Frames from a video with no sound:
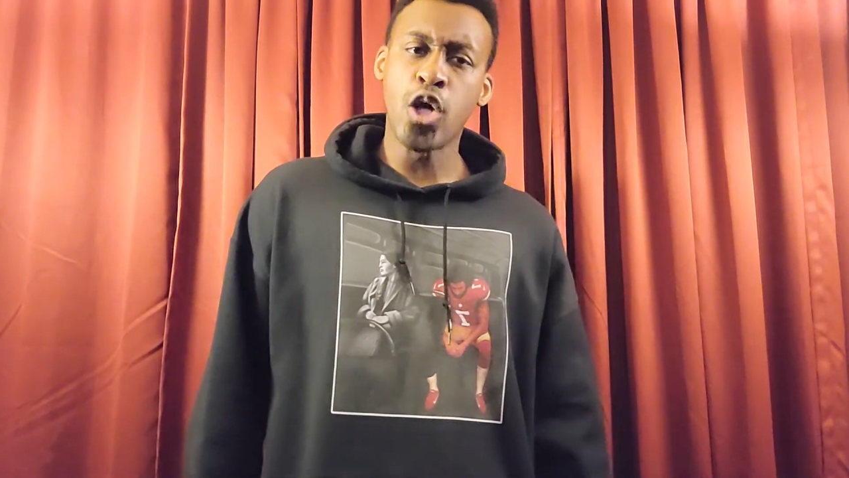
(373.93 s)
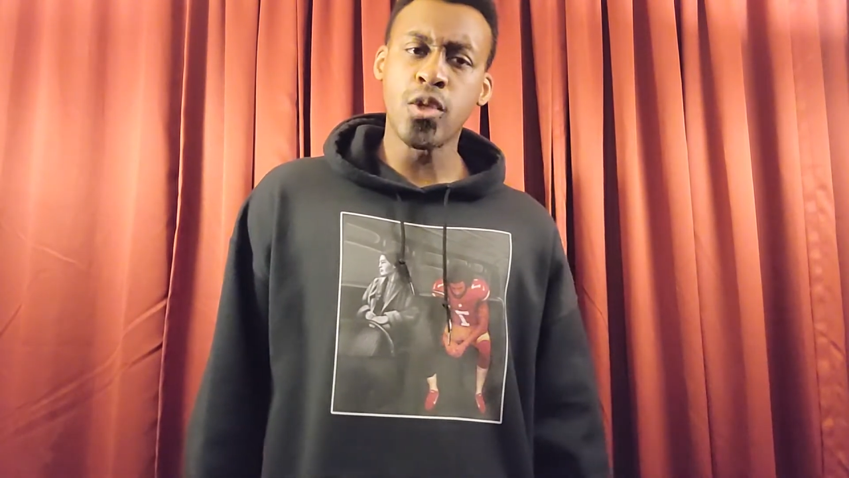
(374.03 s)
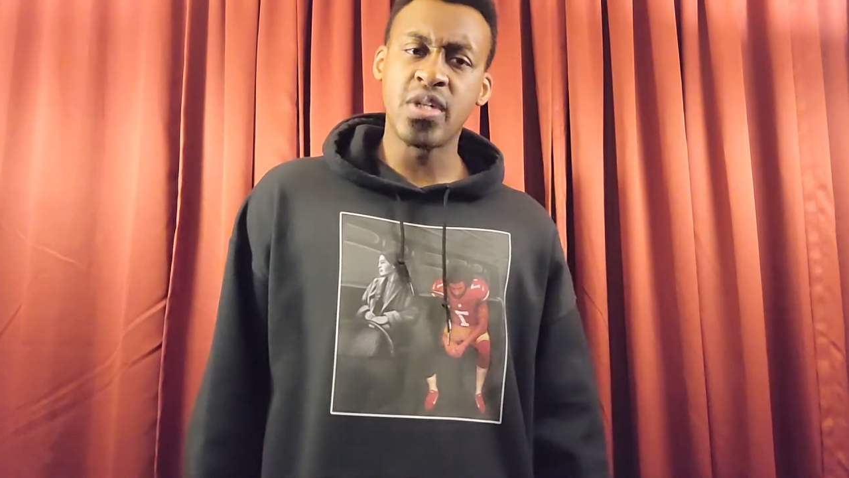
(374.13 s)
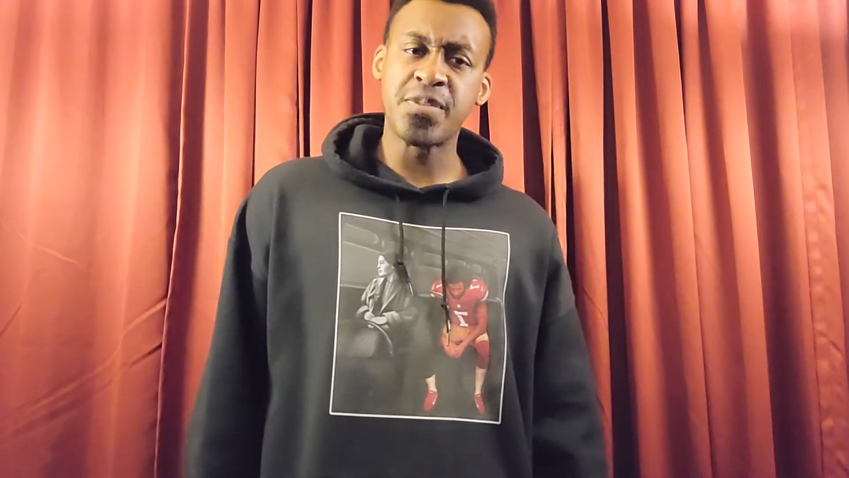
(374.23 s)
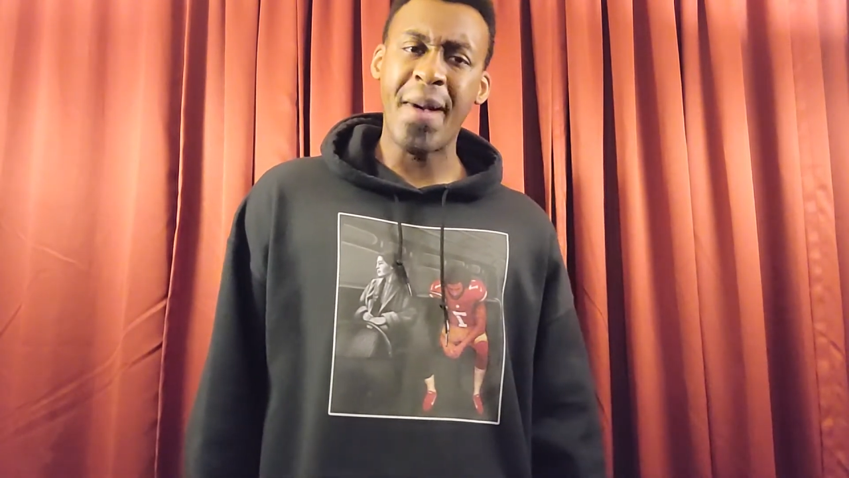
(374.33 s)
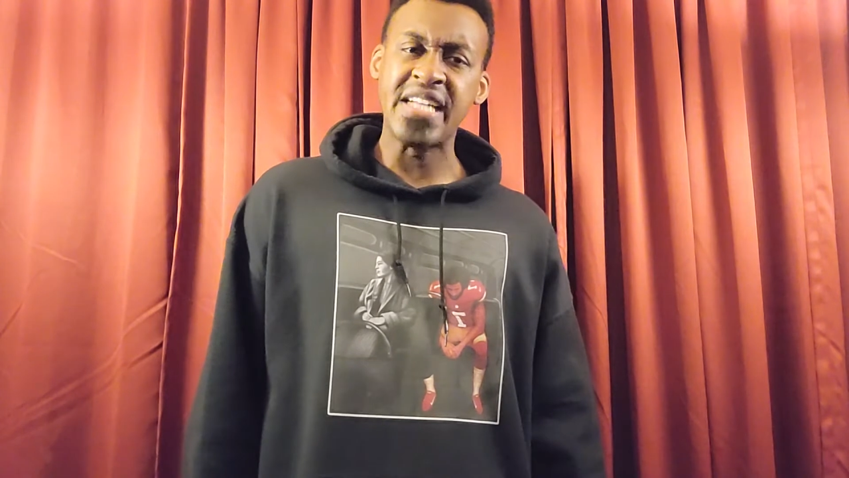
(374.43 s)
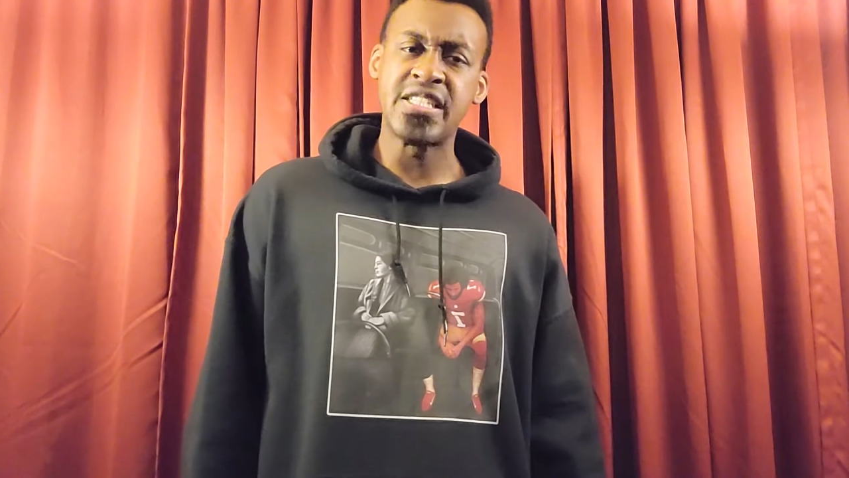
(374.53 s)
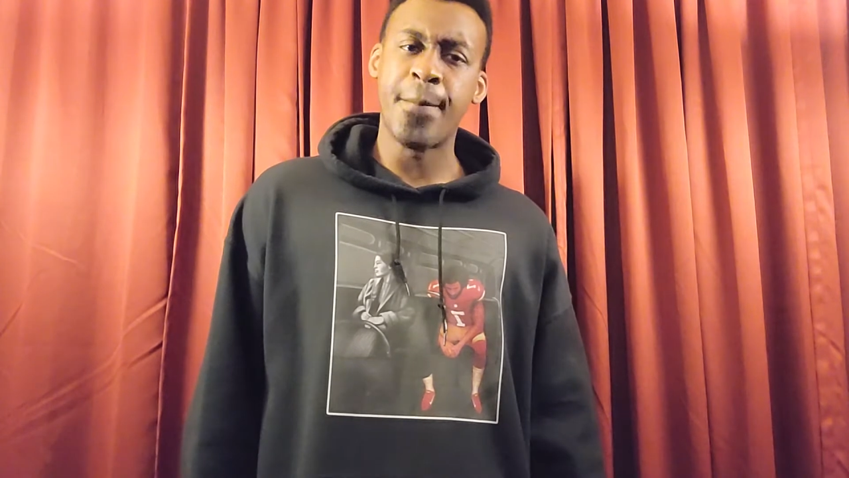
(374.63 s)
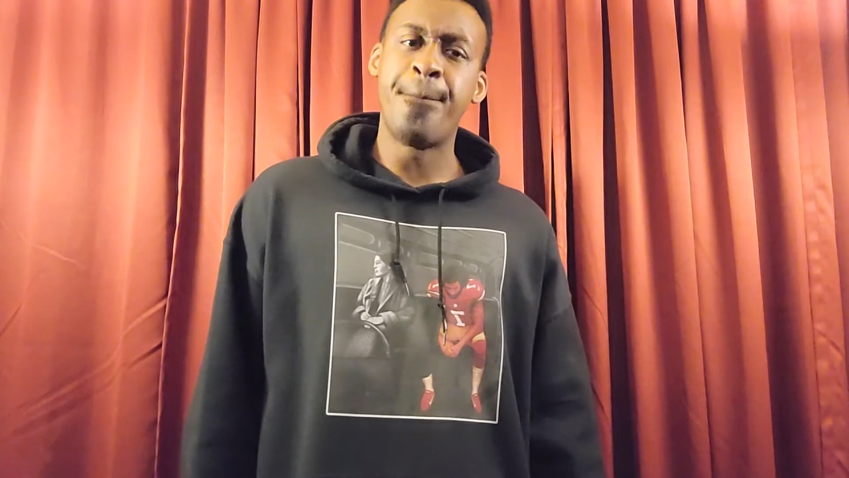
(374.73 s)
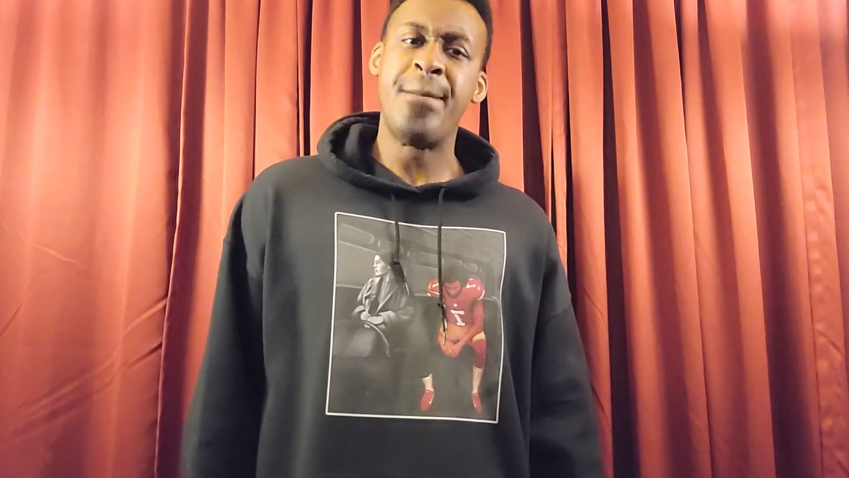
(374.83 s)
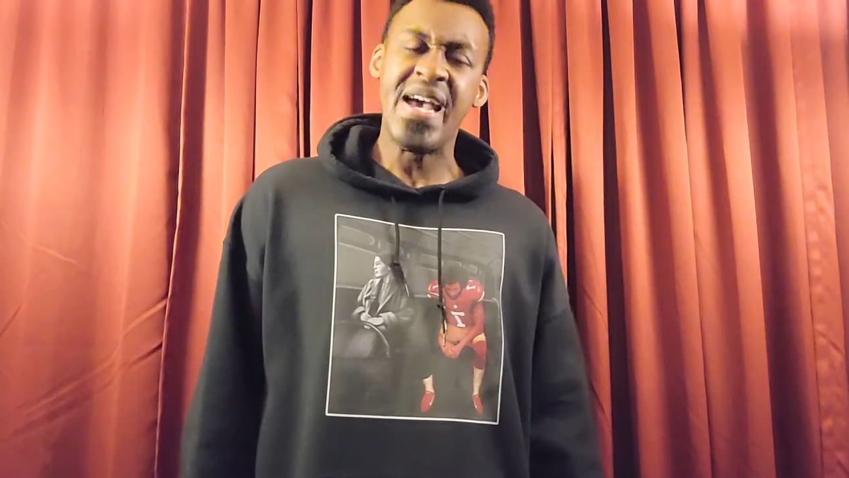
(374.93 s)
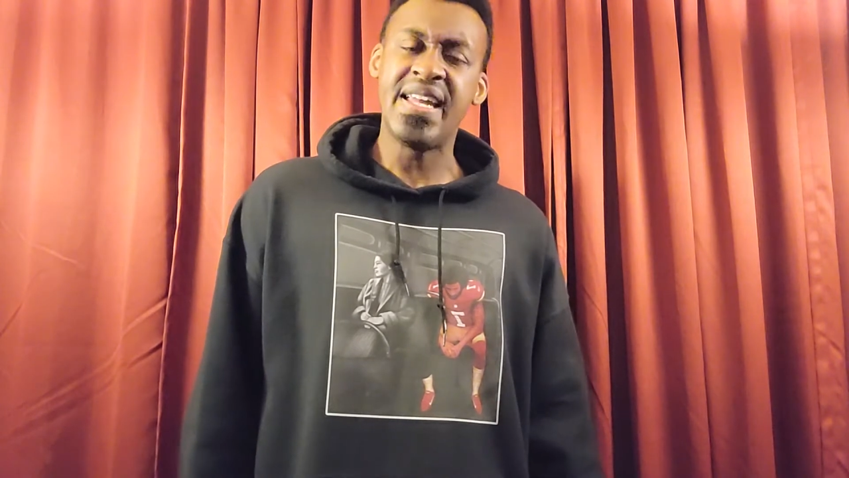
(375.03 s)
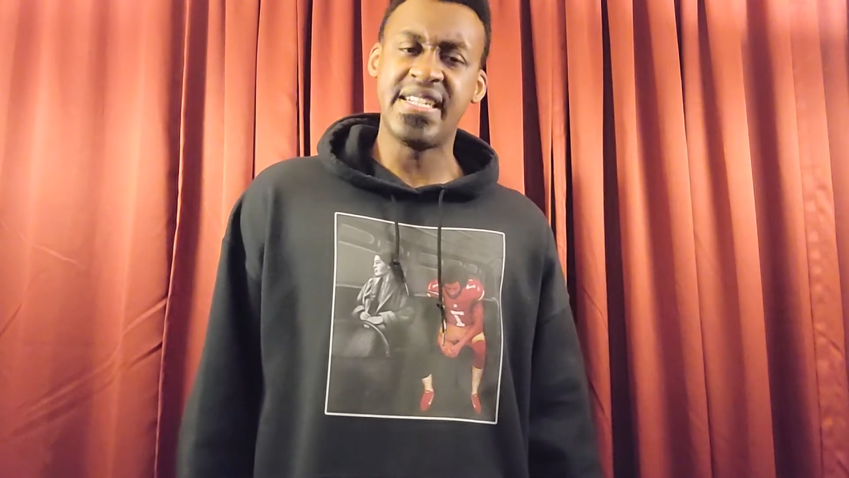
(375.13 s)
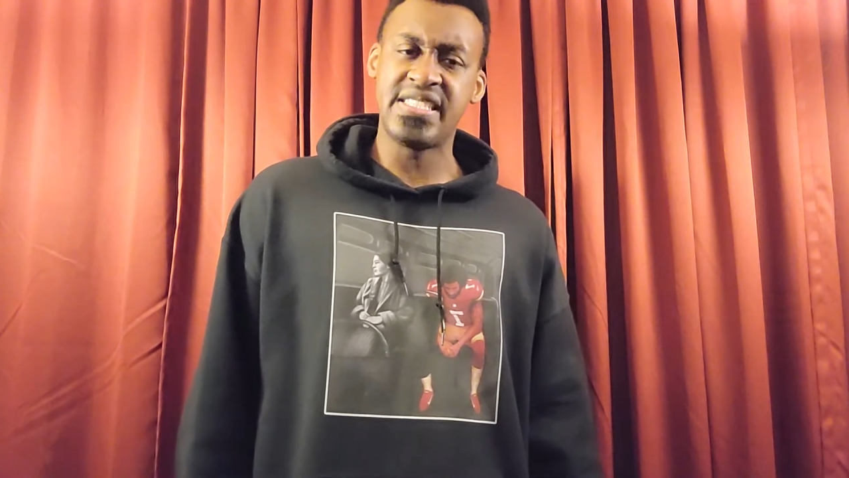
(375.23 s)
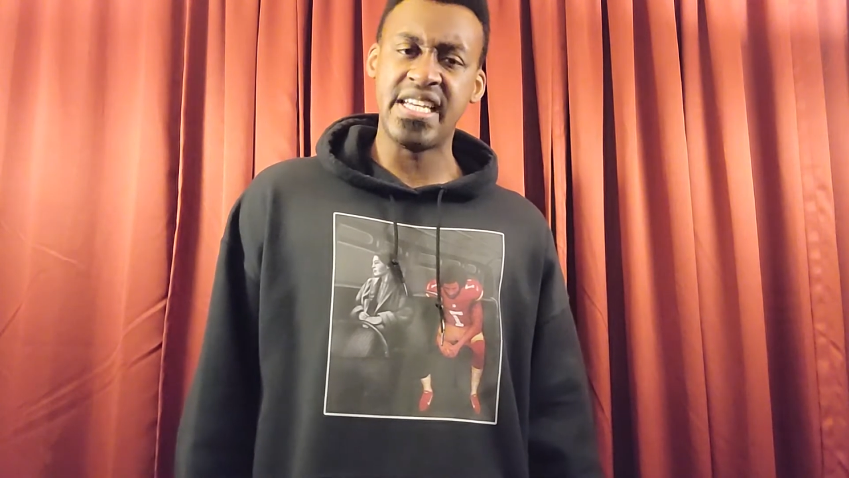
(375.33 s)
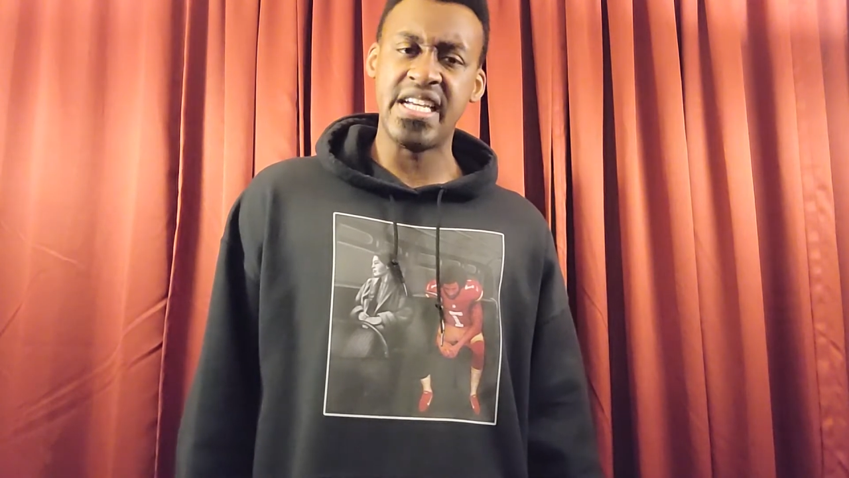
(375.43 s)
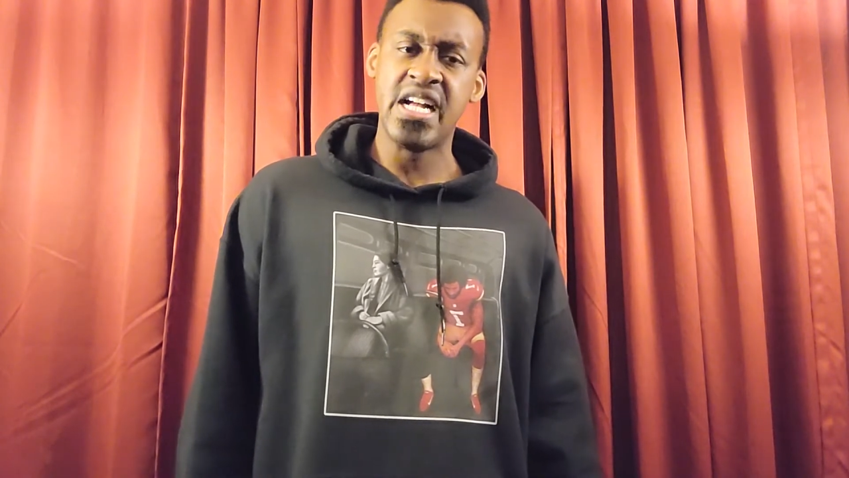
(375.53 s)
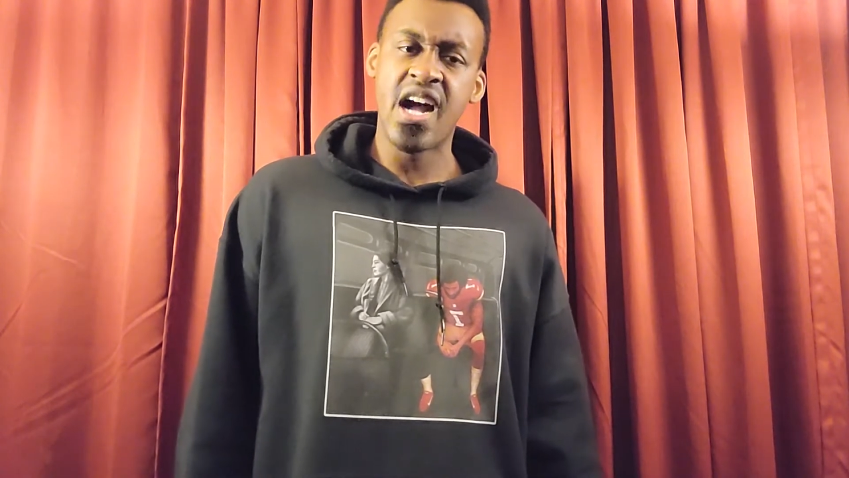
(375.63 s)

the responsibility